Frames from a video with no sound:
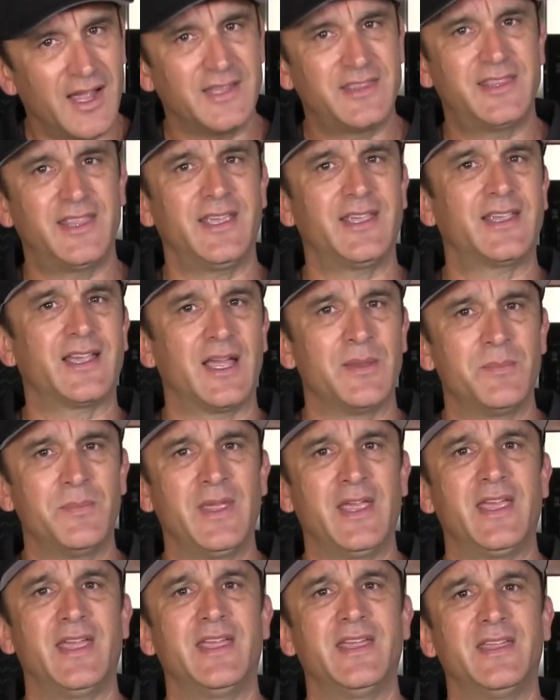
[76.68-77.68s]
I think I
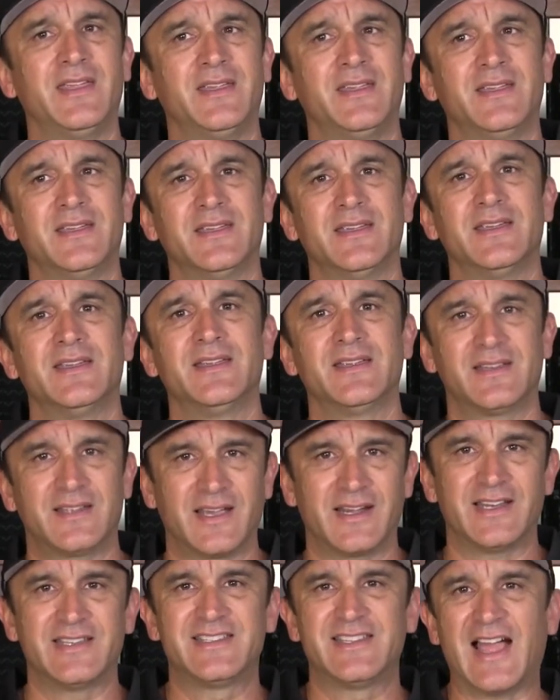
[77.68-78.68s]
may
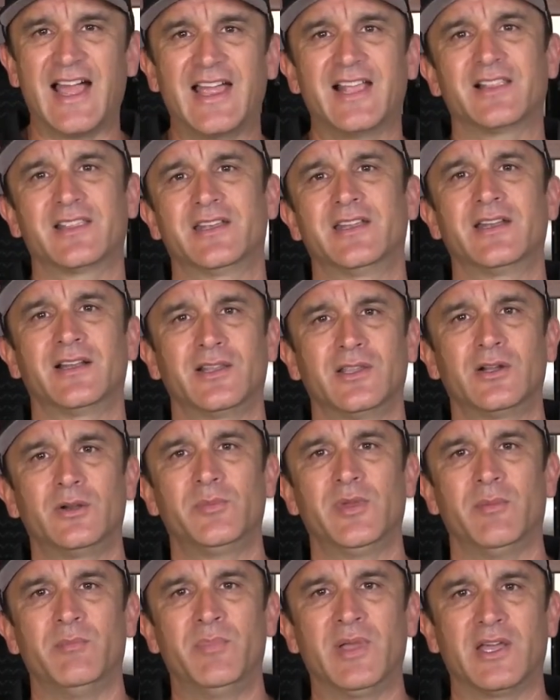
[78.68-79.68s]
kind of dial it in a
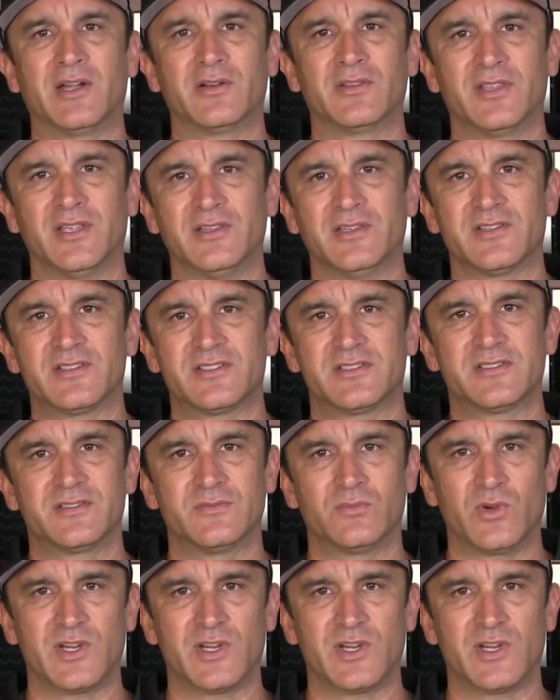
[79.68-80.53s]
little bit better than this